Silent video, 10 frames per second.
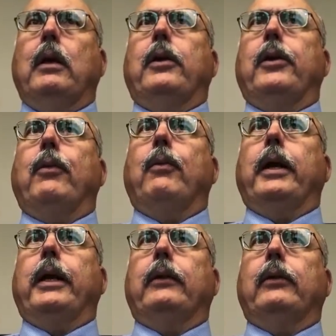You don't want
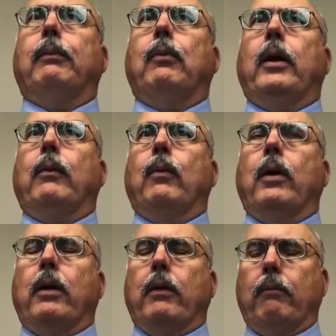to get to a point
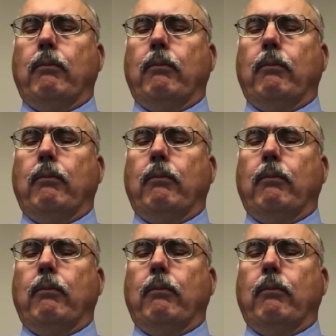where